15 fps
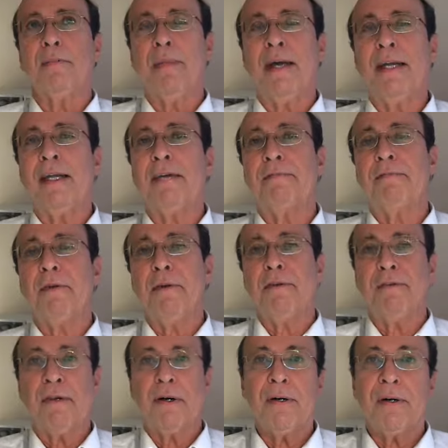many of you
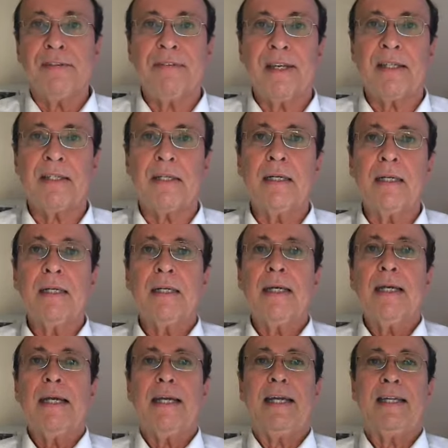have heard of it.
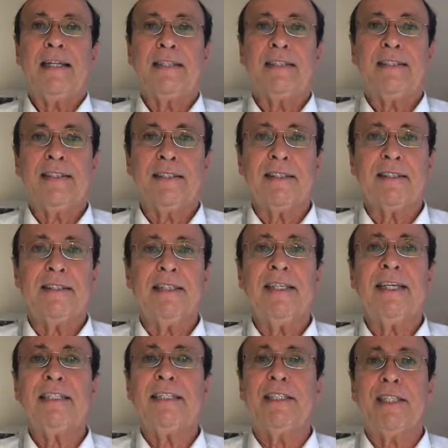It is the
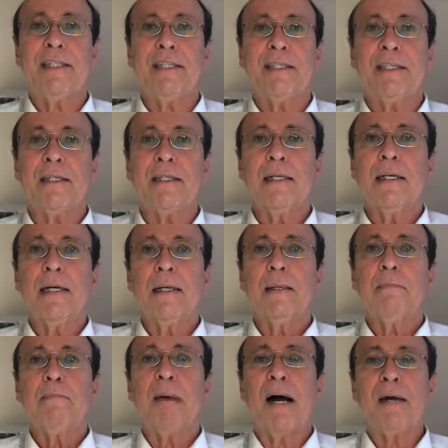teaching
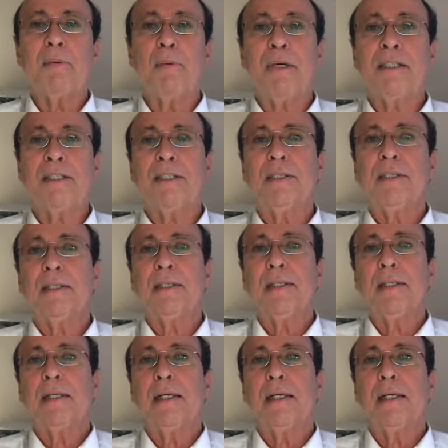by which